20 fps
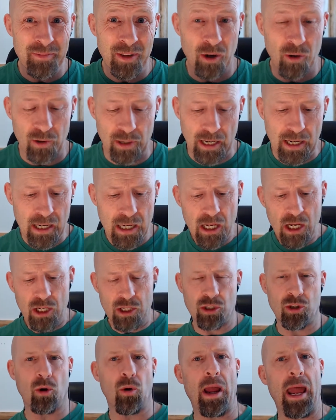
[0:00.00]
Okay,
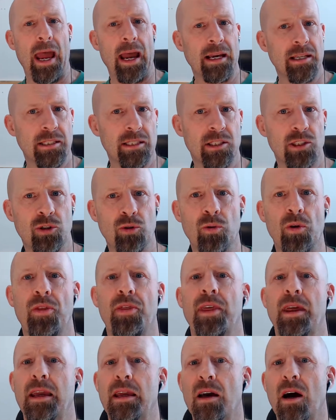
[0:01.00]
so access to a
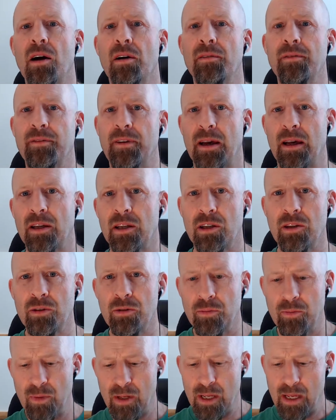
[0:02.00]
thing of value
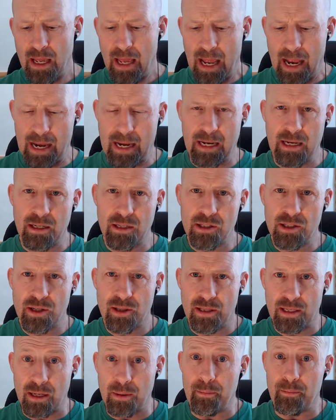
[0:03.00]
and
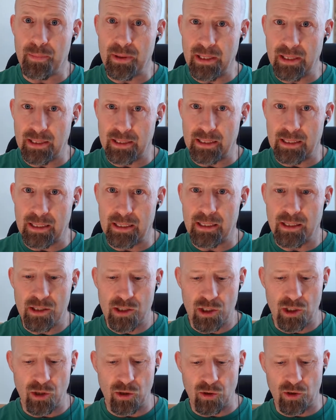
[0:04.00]
the ability
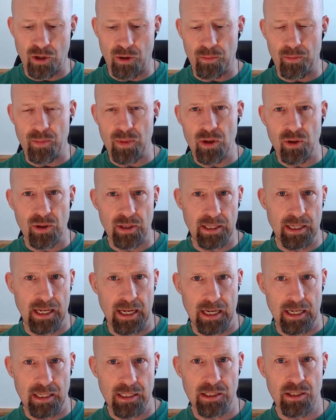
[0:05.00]
to
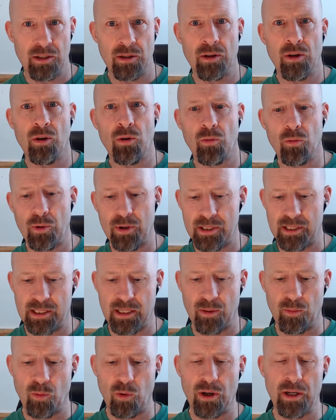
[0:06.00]
communicate with
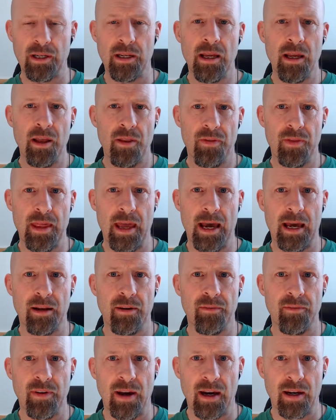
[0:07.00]
someone
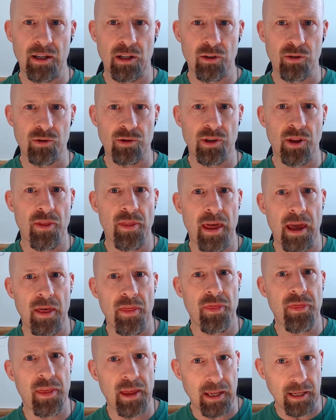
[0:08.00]
that values
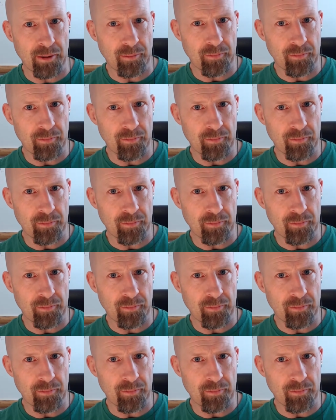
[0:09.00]
that thing.